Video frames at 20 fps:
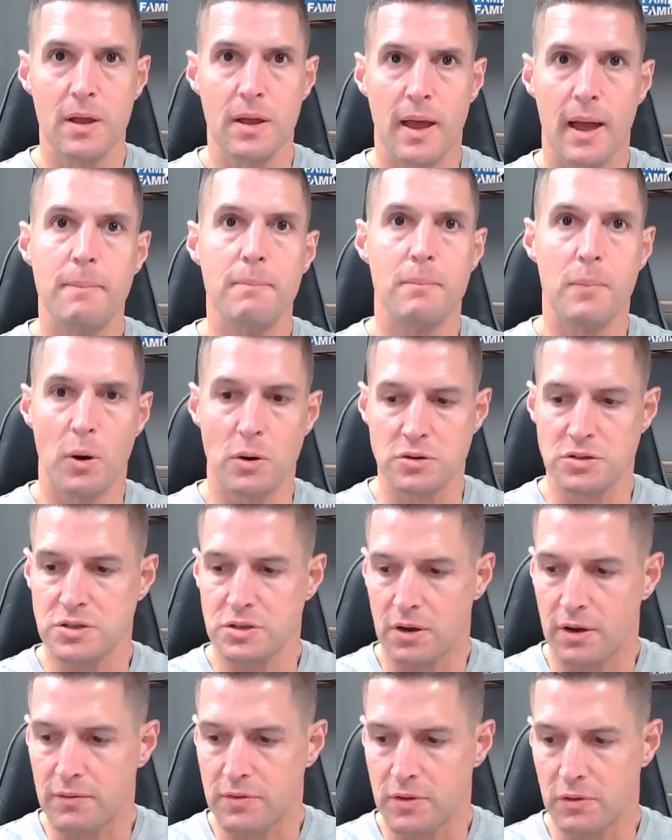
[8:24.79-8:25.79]
And most
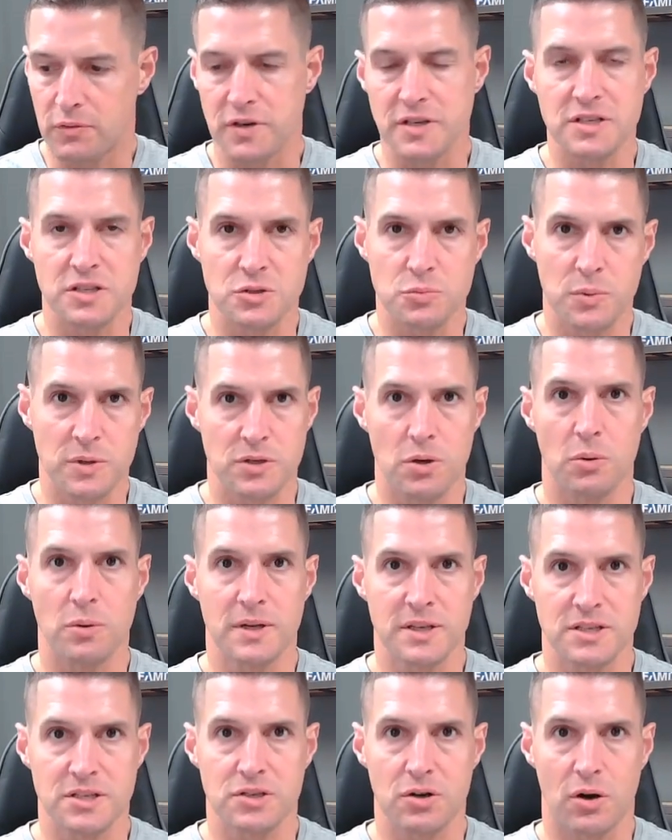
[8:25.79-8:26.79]
of the reasons we don't
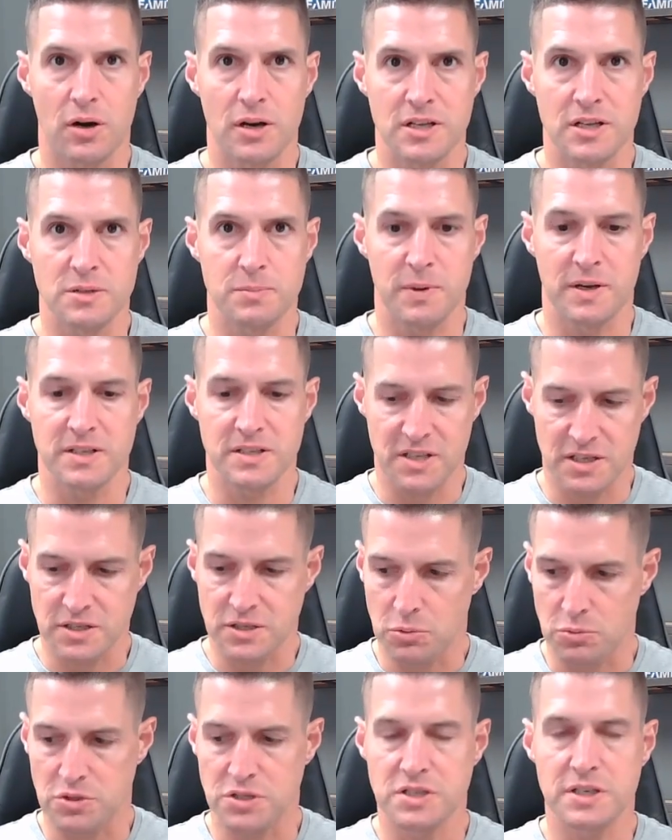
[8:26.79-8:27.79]
get started is because it's
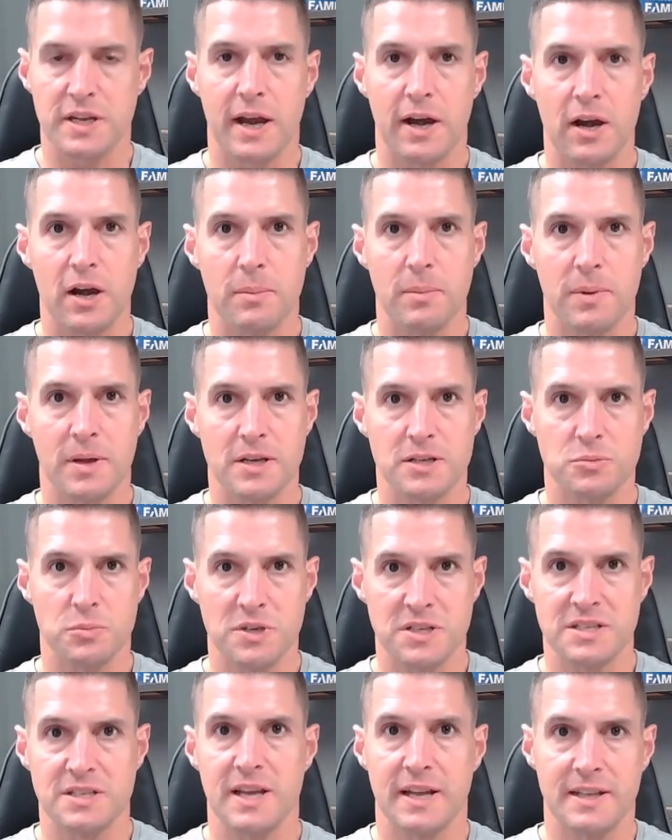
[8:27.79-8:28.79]
so scary because we
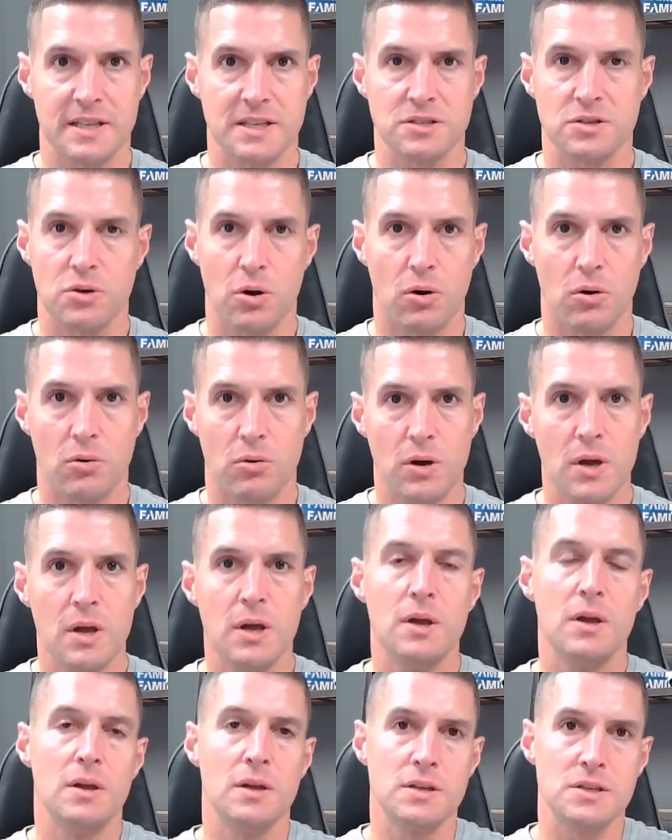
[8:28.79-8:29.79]
set this goal
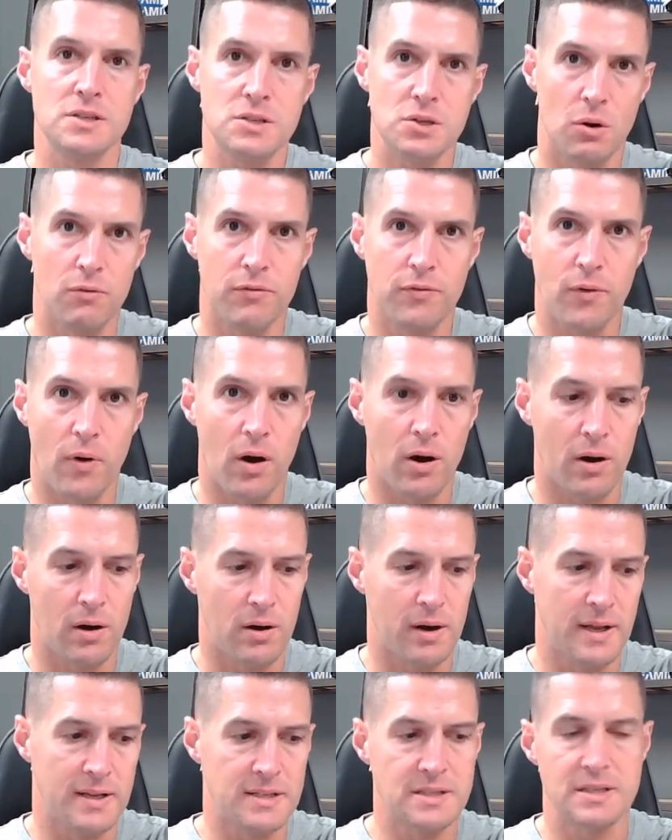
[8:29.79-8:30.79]
so
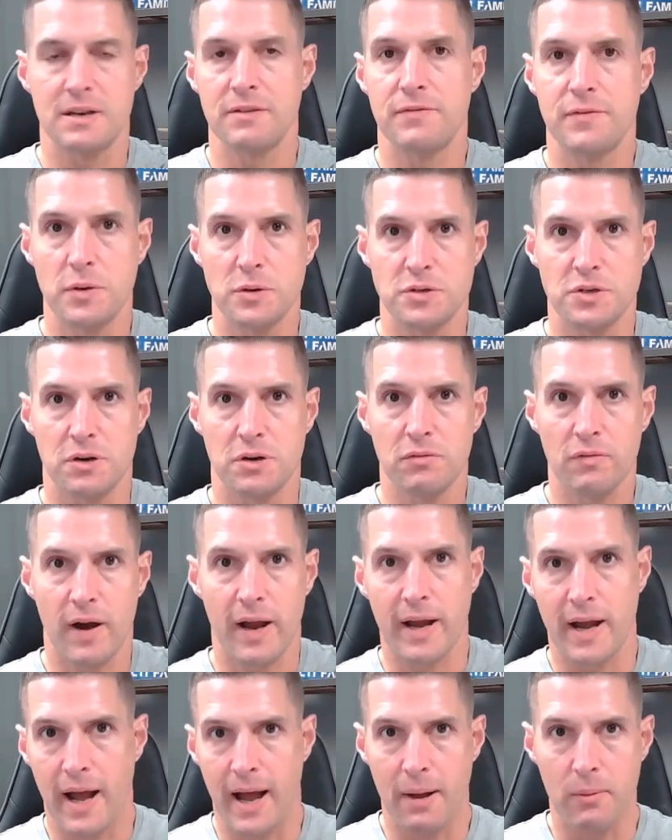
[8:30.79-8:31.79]
far into the future,
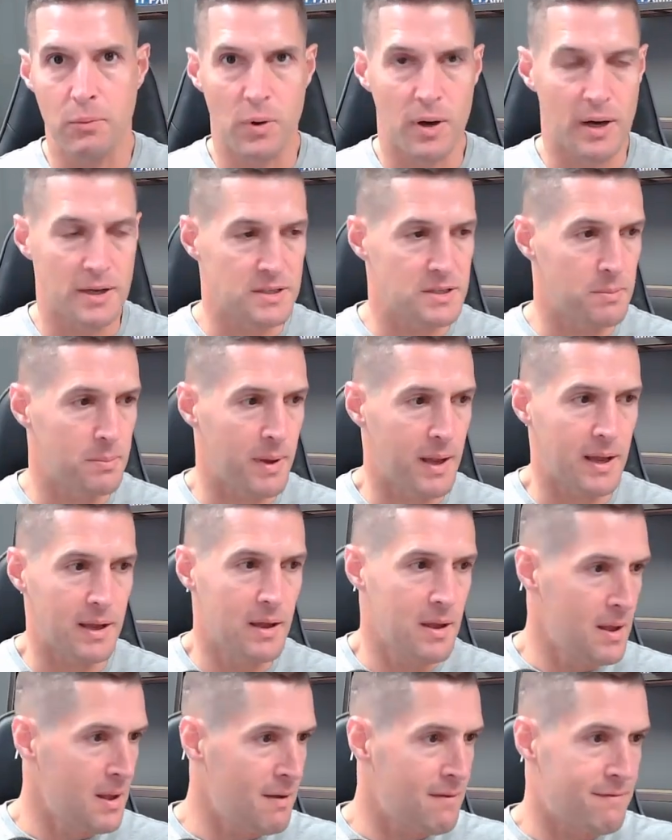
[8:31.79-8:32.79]
right? I want to make
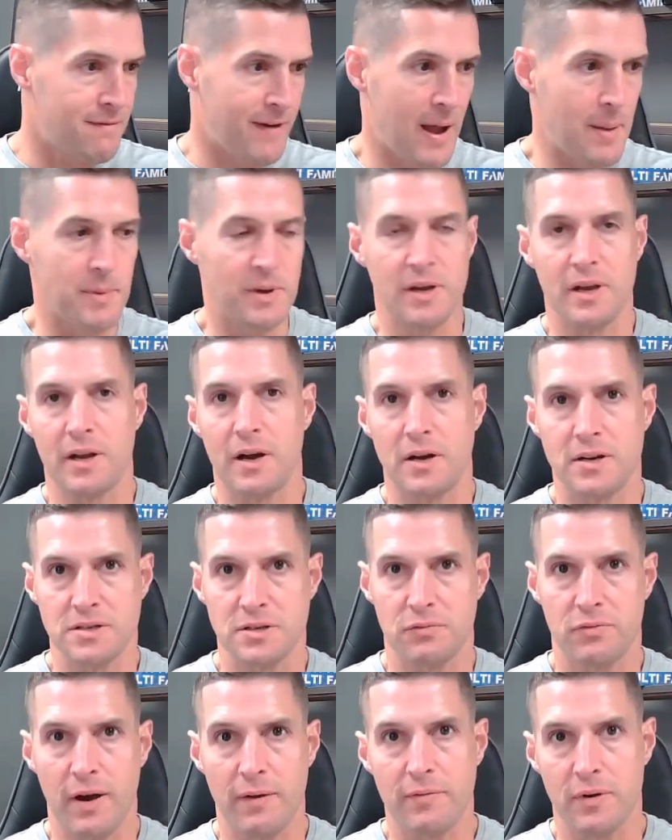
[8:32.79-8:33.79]
$5 million
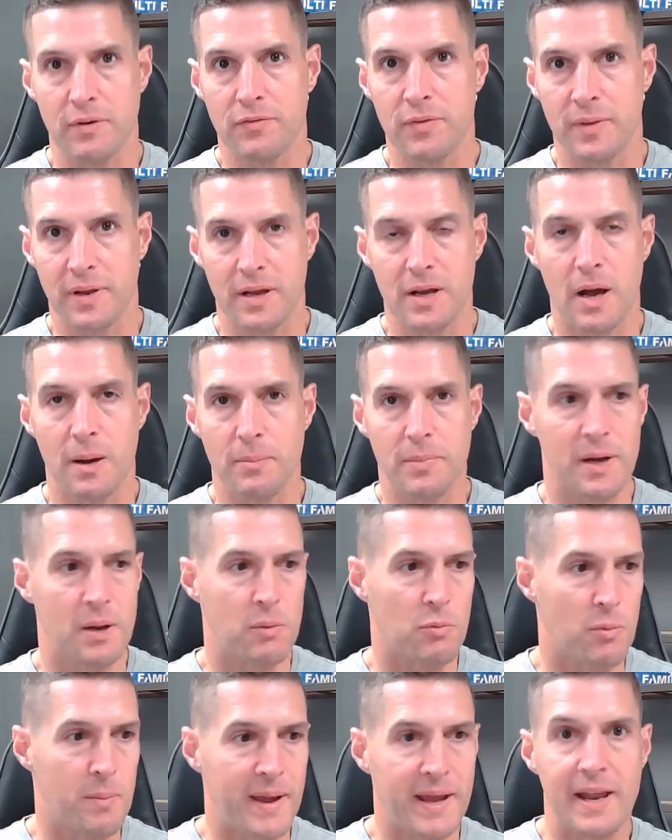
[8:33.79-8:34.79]
of revenue from the company.
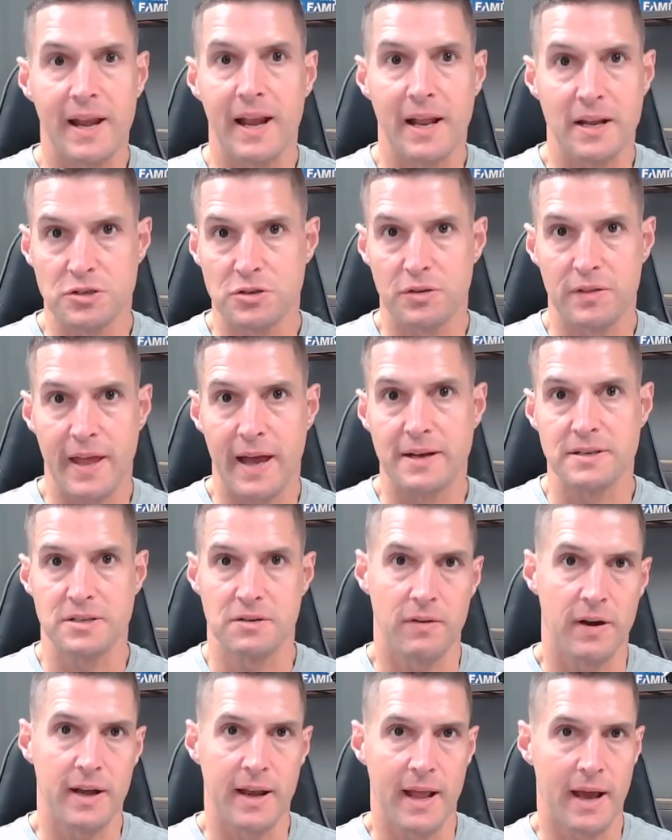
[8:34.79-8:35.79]
We're making 800,000
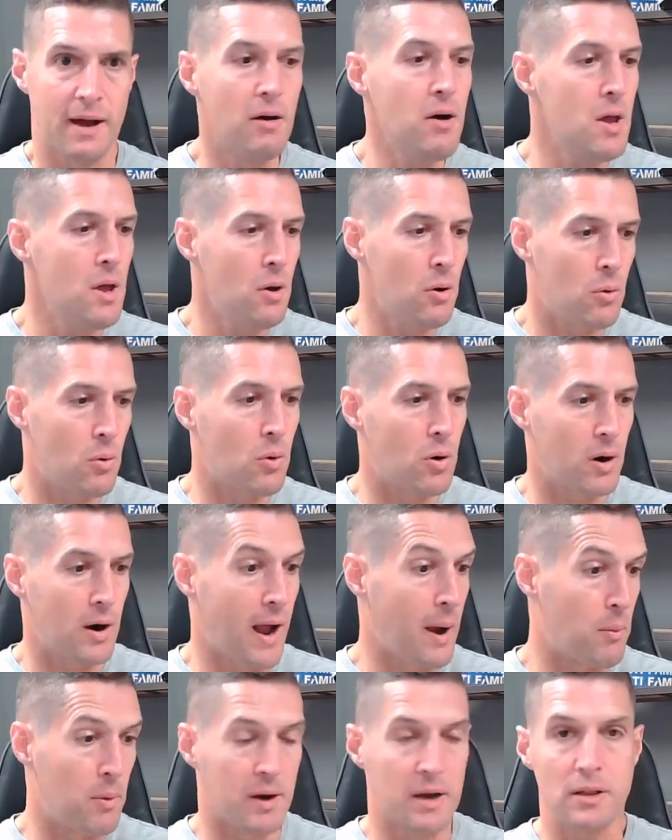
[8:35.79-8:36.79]
right now. Or
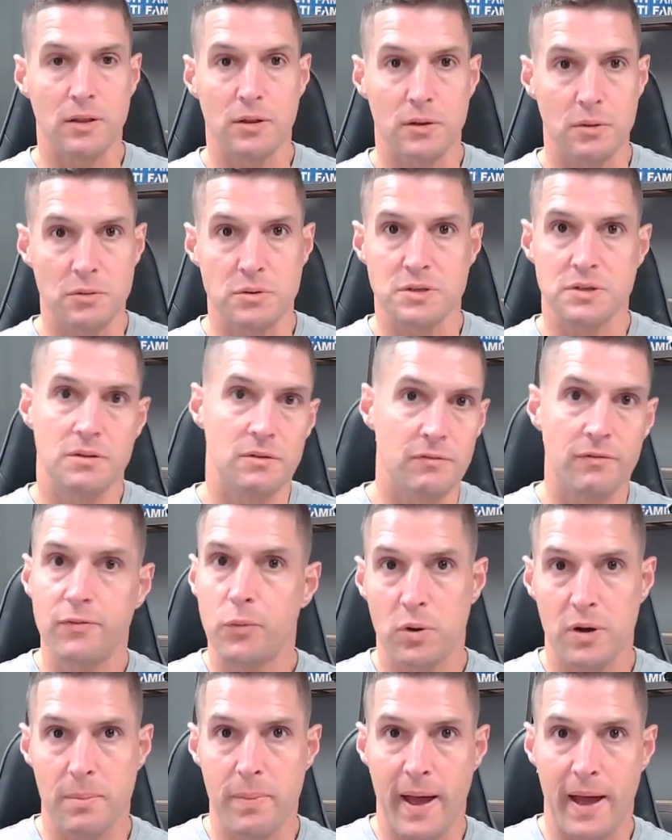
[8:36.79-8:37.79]
I want to lose
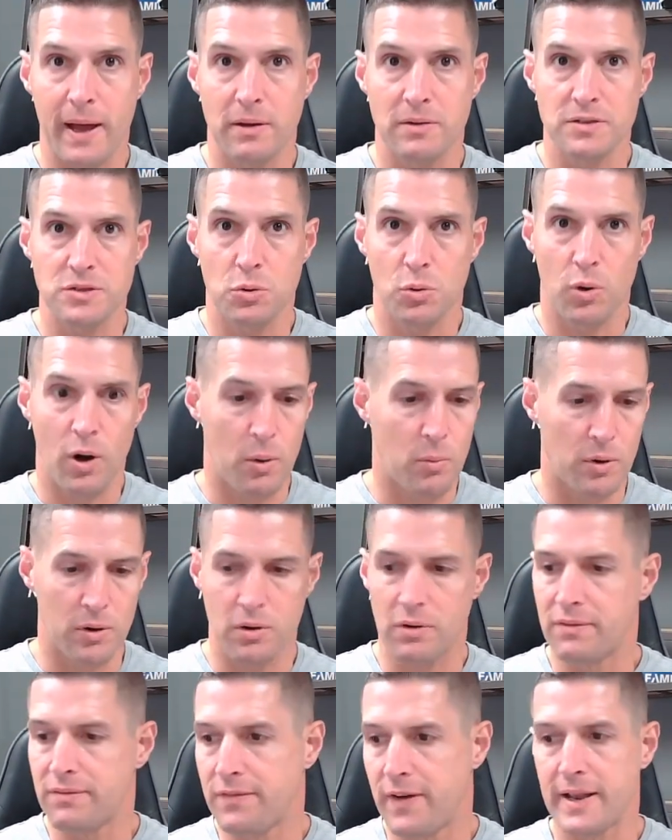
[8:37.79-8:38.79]
40 pounds, or I want to
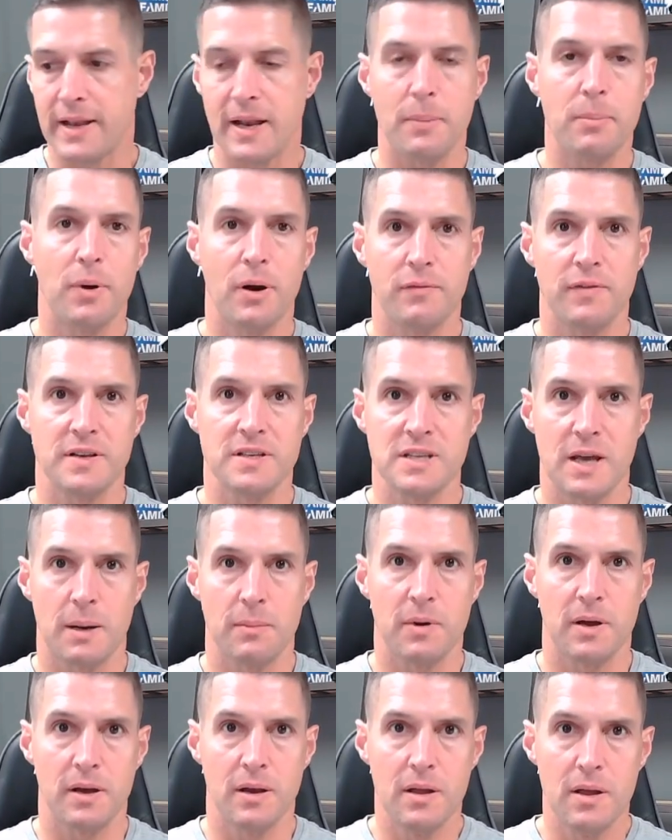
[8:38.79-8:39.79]
go find that perfect someone.